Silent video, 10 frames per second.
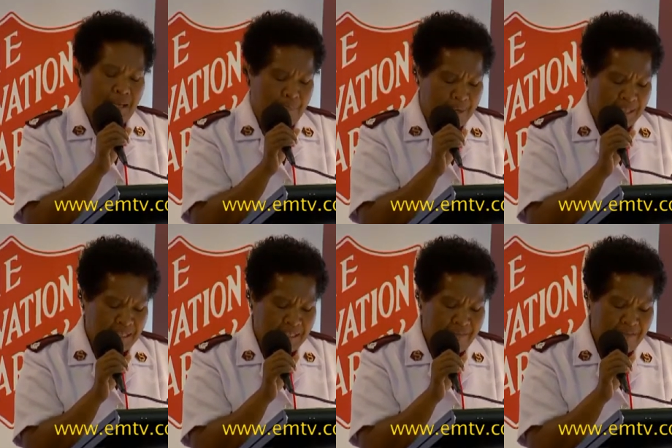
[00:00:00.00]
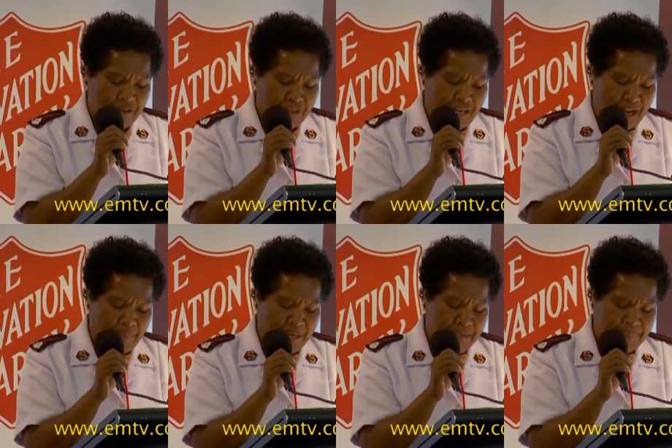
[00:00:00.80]
up by the Salvation
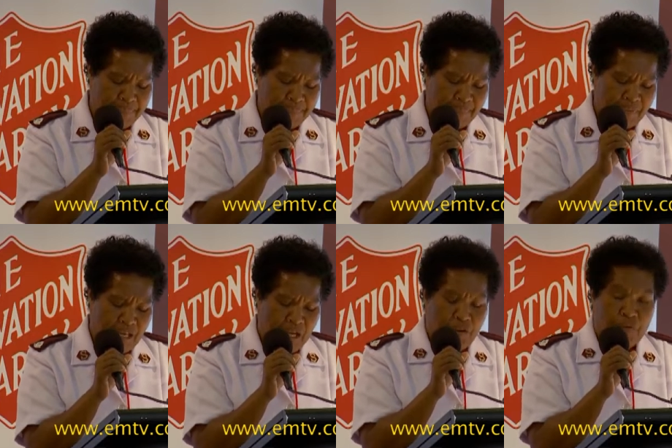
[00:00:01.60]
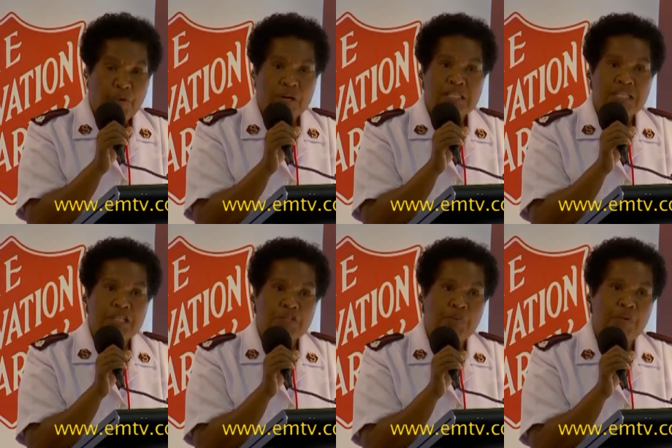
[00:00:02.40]
Army,
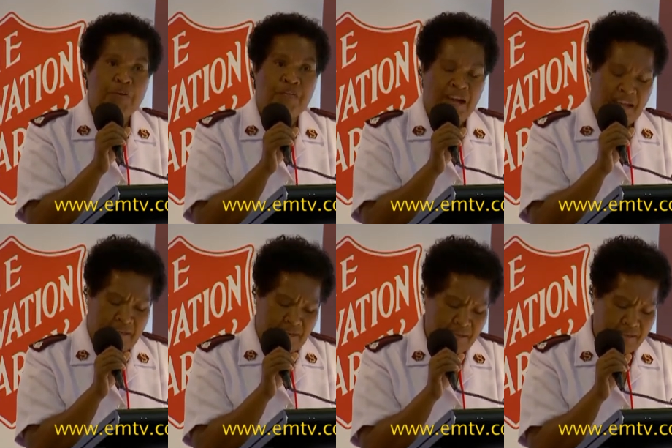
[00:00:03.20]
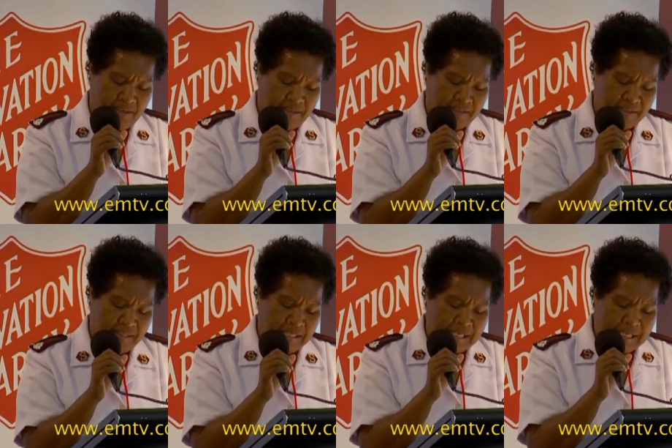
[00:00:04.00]
focusing to provide
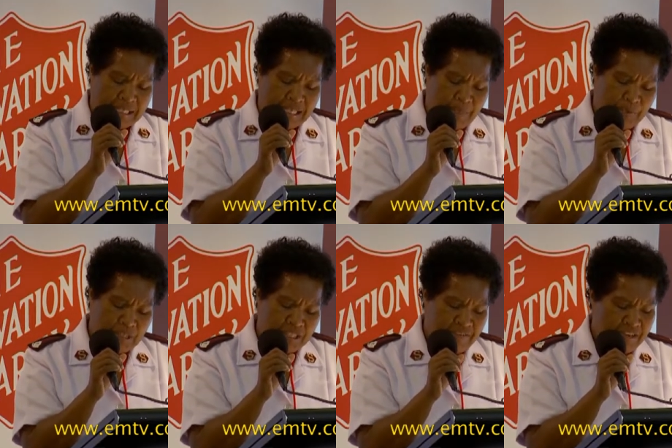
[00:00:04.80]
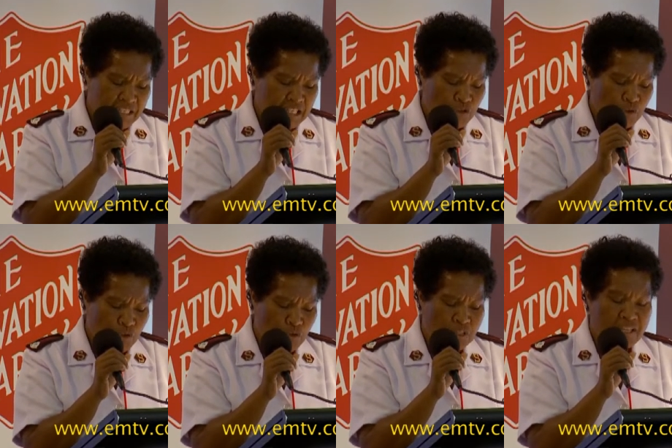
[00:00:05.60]
support services to those